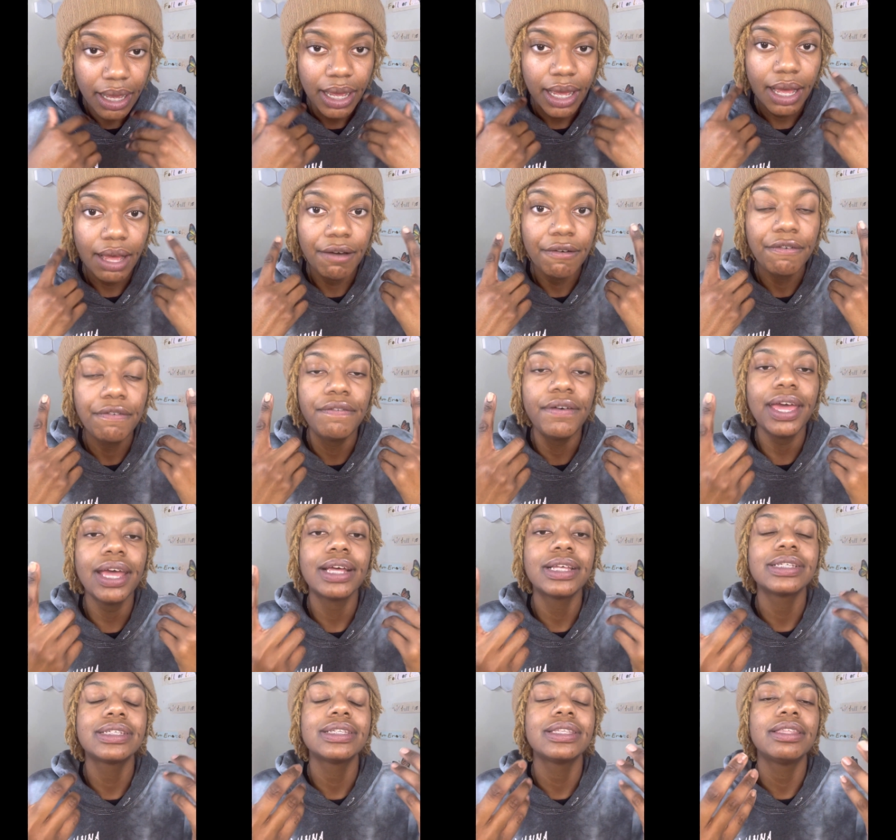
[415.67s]

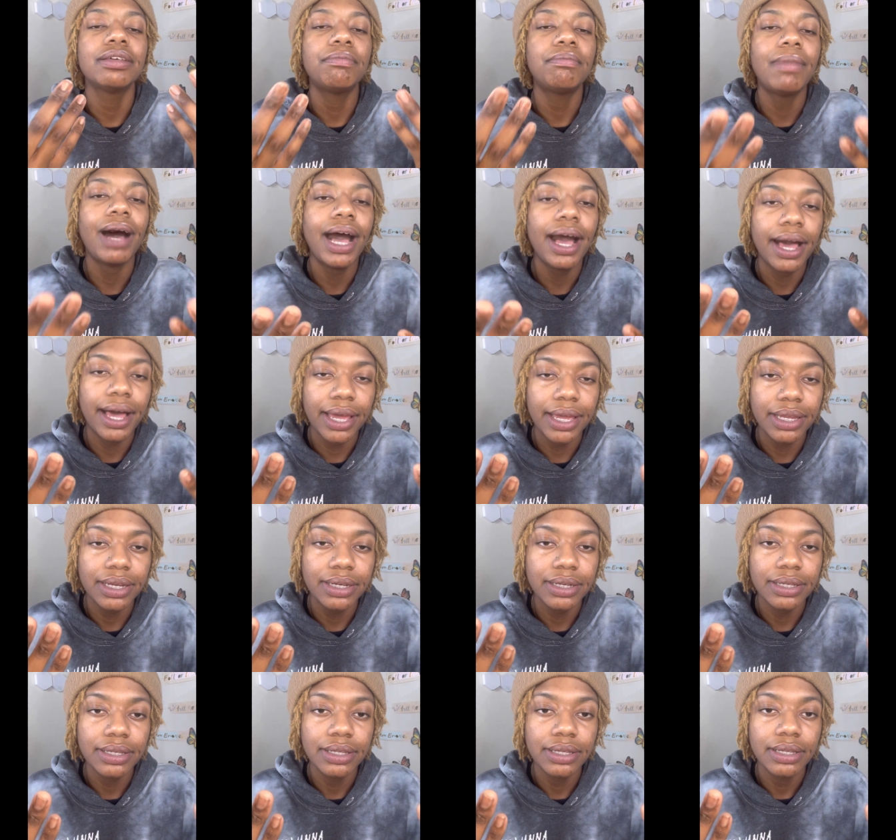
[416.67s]
affects the
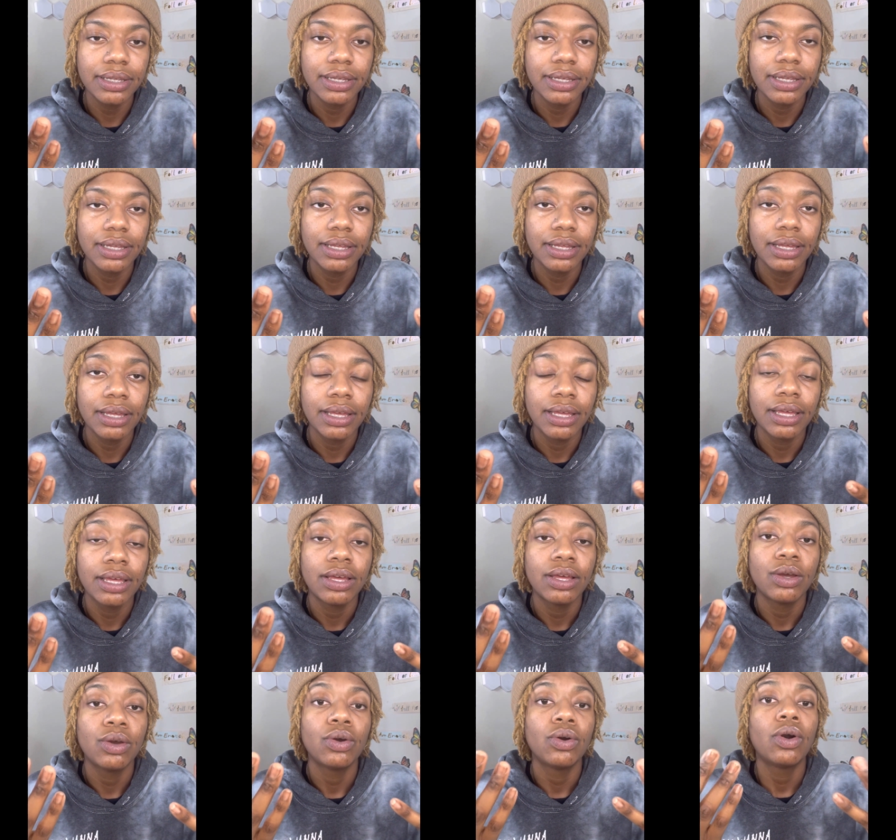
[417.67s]
mind,
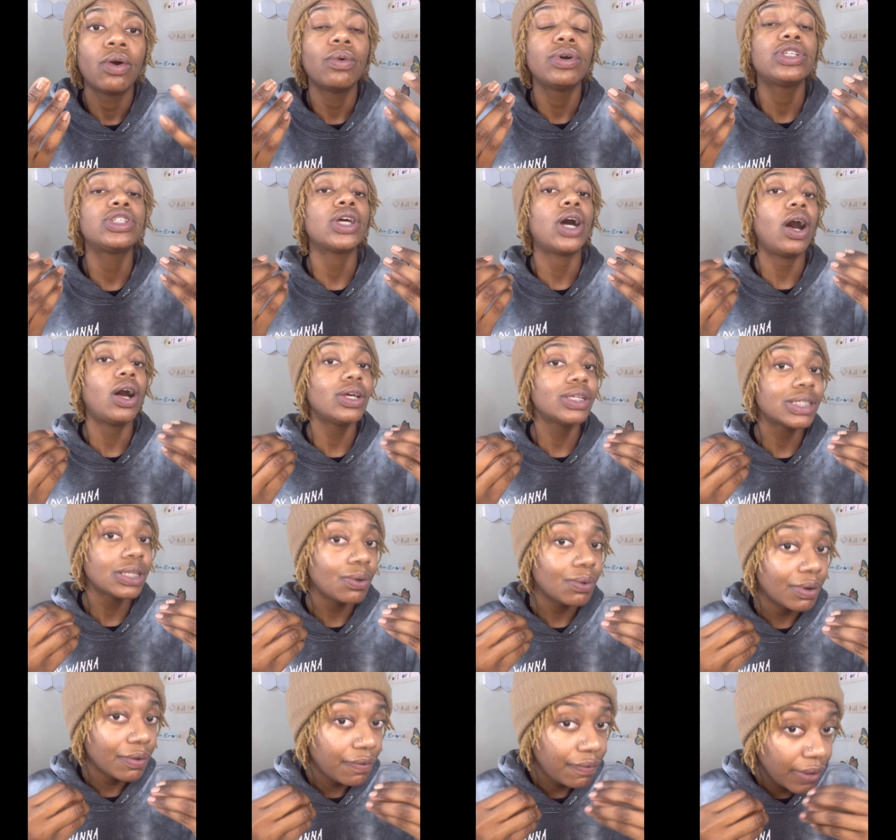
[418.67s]
which
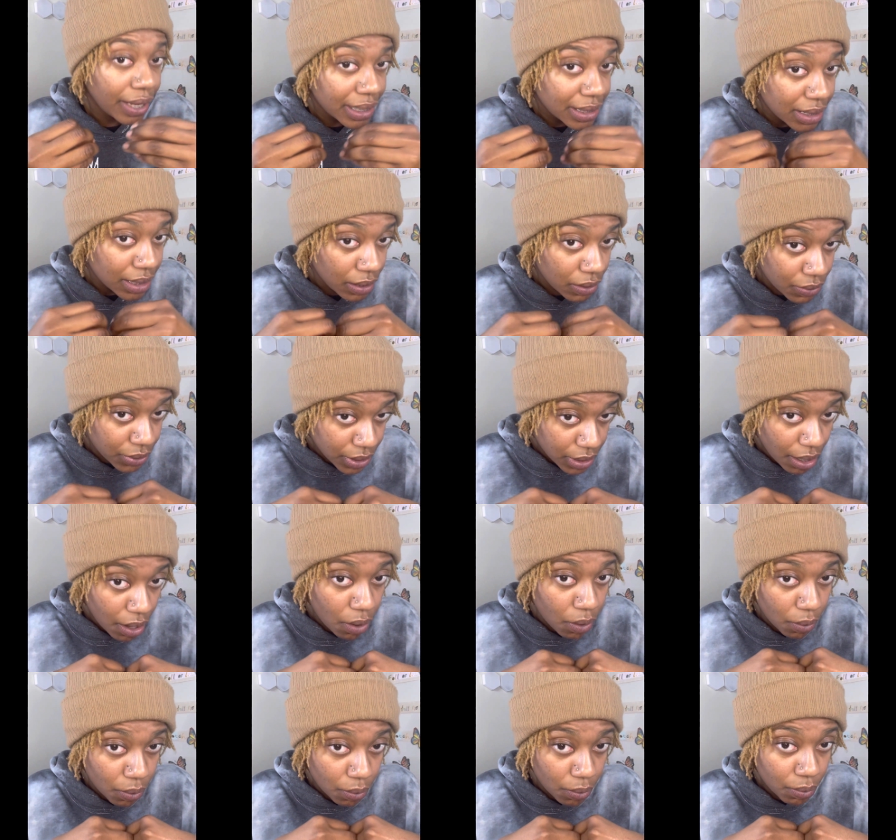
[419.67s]
also affects your
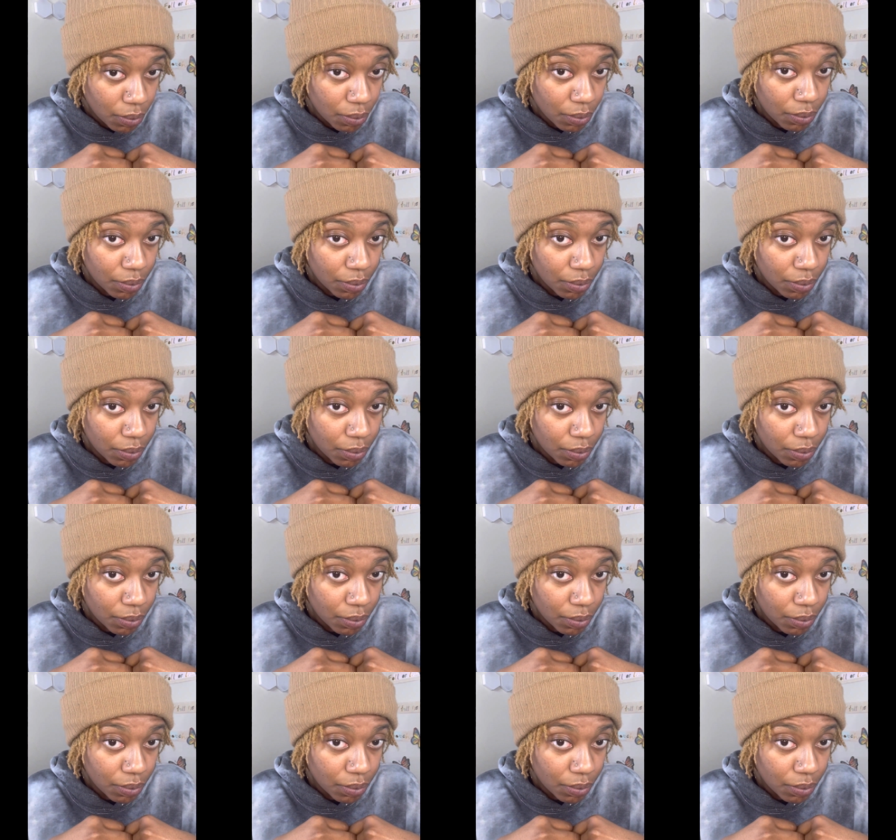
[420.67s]
soul,